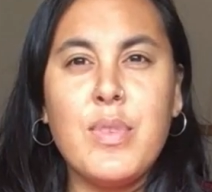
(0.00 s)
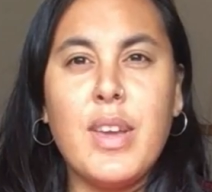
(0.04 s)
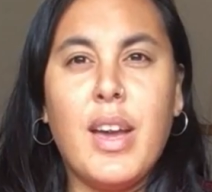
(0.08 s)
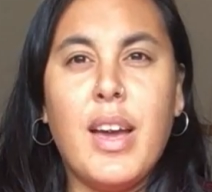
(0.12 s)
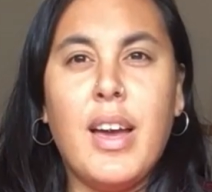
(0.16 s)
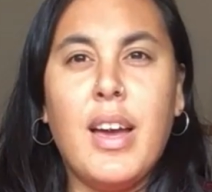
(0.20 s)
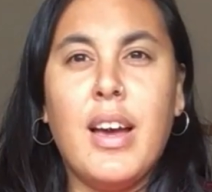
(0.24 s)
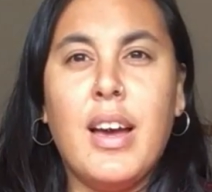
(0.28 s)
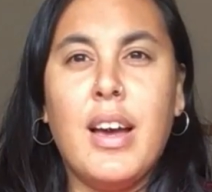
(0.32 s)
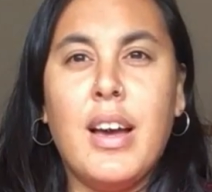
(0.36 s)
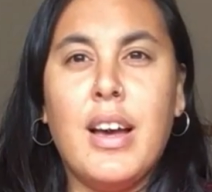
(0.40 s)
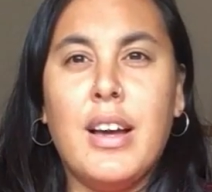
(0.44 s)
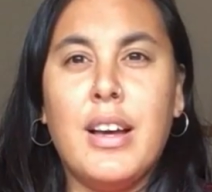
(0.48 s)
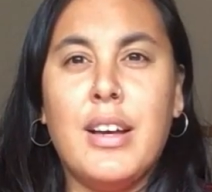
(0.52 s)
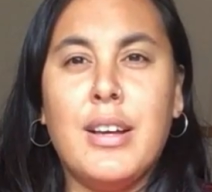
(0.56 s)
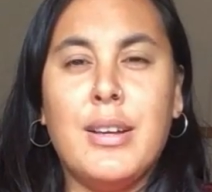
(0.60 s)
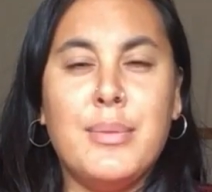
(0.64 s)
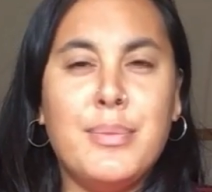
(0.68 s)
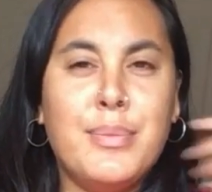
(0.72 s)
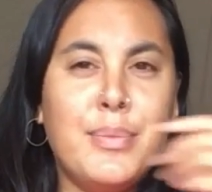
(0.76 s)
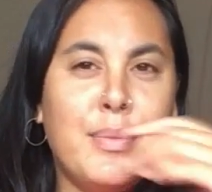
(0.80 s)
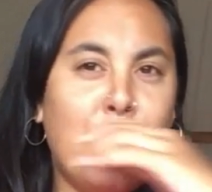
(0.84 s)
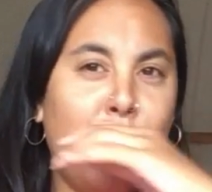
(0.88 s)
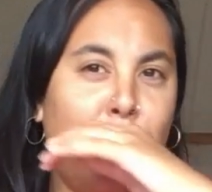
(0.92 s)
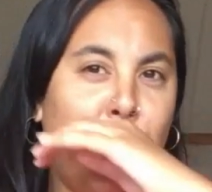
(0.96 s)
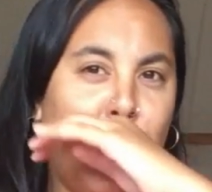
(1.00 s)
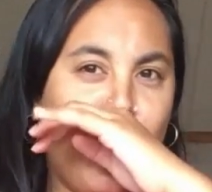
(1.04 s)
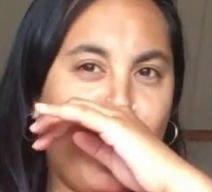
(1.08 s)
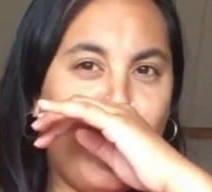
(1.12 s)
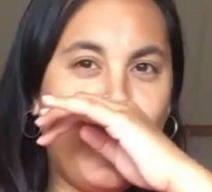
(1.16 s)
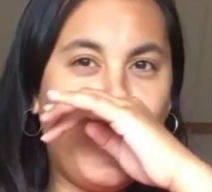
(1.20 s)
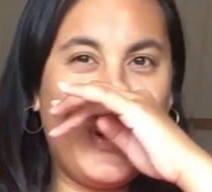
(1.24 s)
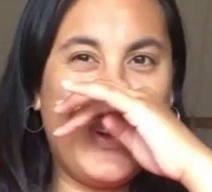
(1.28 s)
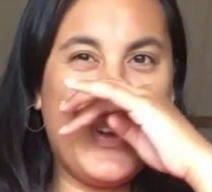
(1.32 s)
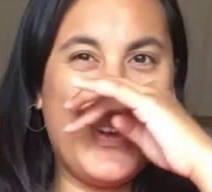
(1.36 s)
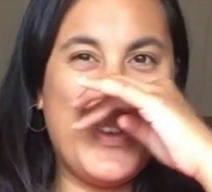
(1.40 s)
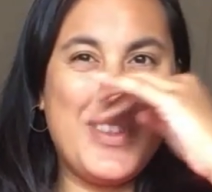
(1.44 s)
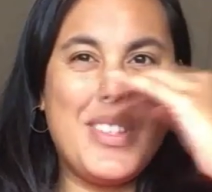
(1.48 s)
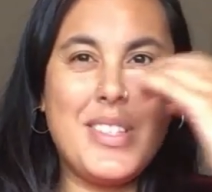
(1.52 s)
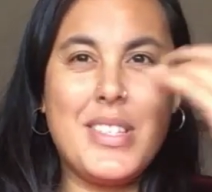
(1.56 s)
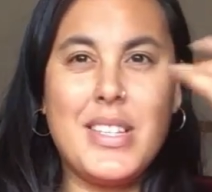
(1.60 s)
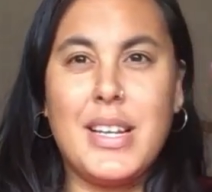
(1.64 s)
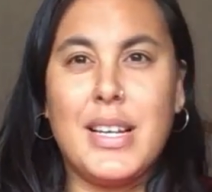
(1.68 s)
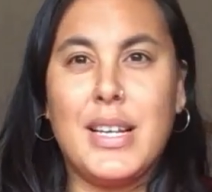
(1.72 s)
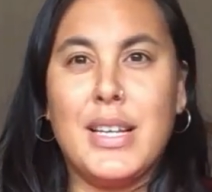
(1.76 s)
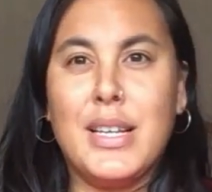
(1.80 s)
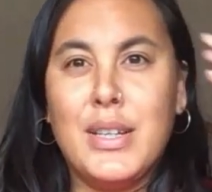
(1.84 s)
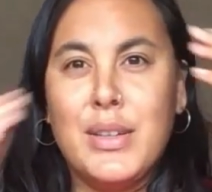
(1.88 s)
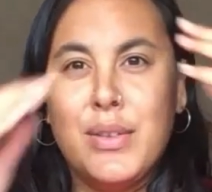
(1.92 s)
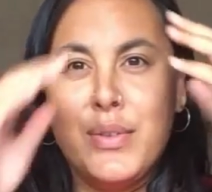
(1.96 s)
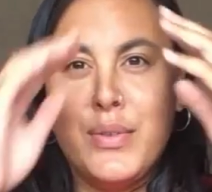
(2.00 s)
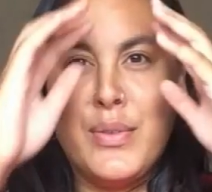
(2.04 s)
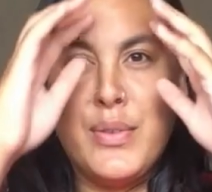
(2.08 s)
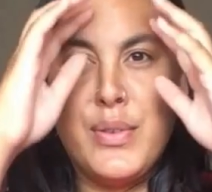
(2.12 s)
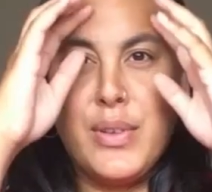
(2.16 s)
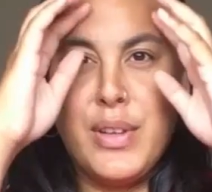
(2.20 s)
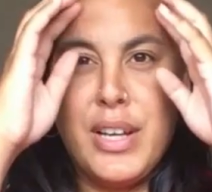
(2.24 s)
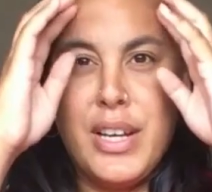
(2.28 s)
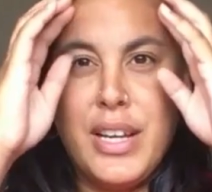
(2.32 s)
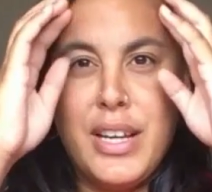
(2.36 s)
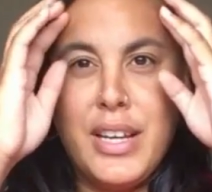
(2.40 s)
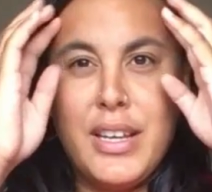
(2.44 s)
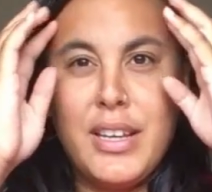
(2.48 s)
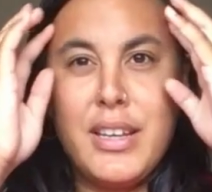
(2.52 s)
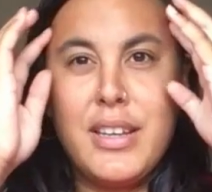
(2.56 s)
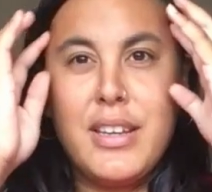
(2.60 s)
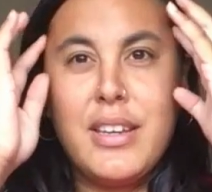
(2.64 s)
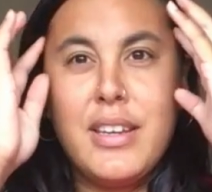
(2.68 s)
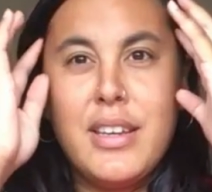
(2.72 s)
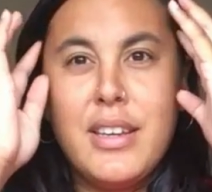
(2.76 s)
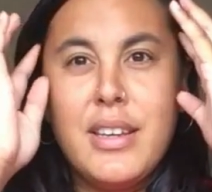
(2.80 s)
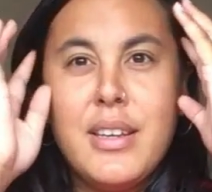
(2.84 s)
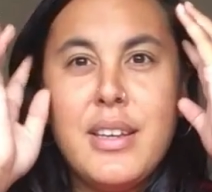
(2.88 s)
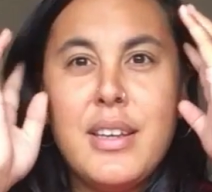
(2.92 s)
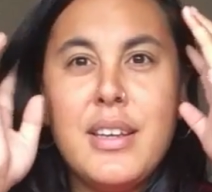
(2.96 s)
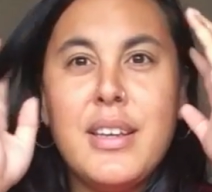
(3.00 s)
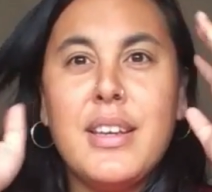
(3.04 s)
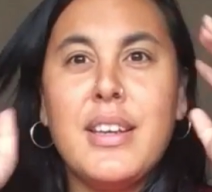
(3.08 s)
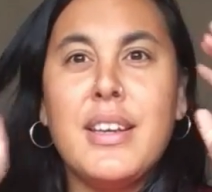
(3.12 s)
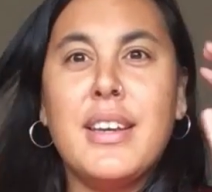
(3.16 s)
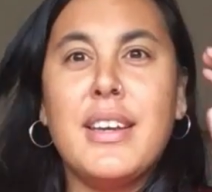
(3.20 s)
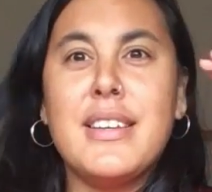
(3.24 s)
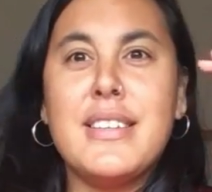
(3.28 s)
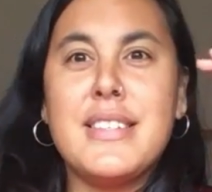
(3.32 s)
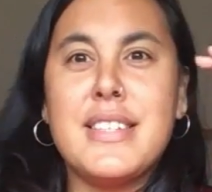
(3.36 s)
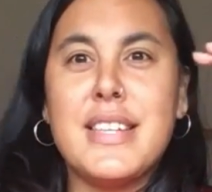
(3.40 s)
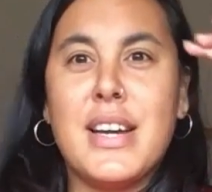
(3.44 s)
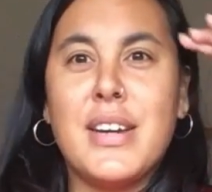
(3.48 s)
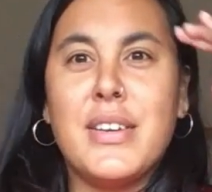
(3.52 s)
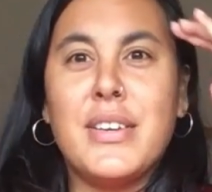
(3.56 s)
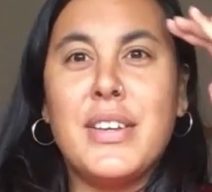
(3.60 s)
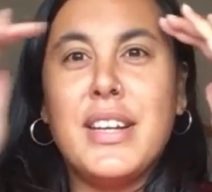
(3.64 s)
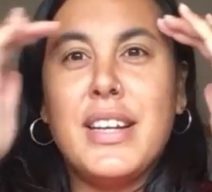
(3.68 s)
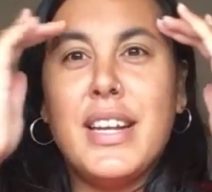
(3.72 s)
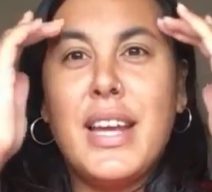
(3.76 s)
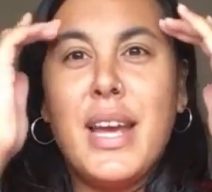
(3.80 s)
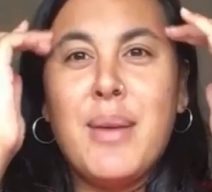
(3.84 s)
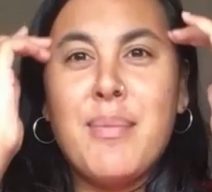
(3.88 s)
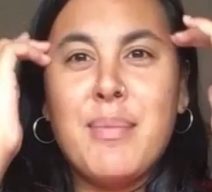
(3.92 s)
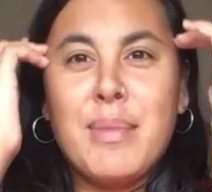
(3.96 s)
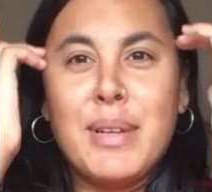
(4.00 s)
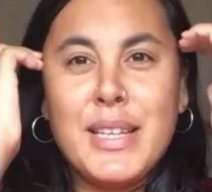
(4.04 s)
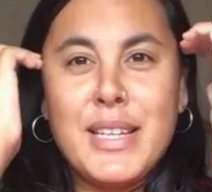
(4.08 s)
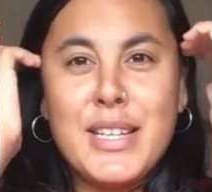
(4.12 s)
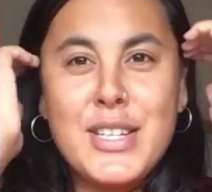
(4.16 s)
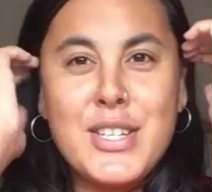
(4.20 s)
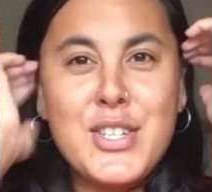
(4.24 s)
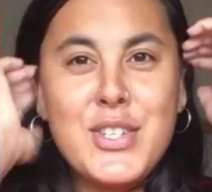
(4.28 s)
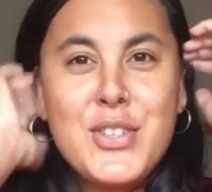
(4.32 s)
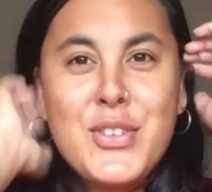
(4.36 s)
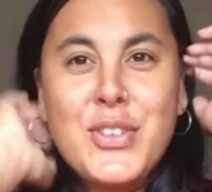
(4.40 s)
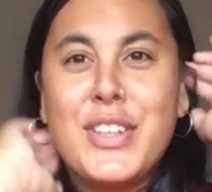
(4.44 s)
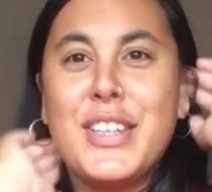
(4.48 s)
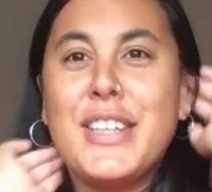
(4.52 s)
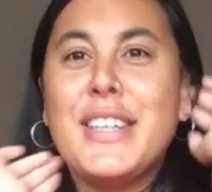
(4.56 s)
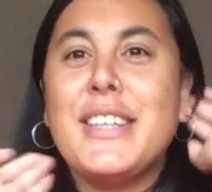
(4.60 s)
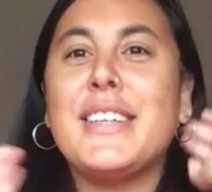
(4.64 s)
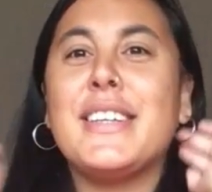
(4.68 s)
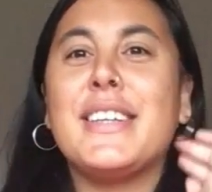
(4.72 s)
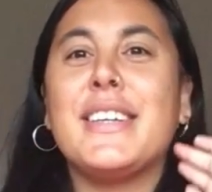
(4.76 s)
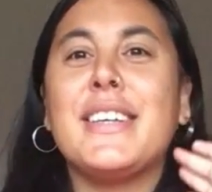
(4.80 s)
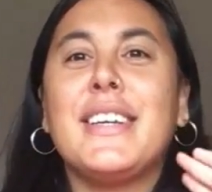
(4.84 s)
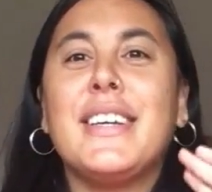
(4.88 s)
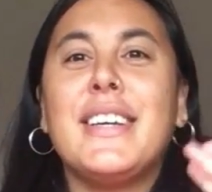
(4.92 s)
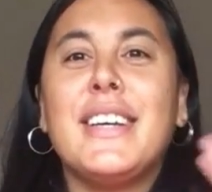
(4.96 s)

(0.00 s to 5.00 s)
And we used to live like down at Emily Street,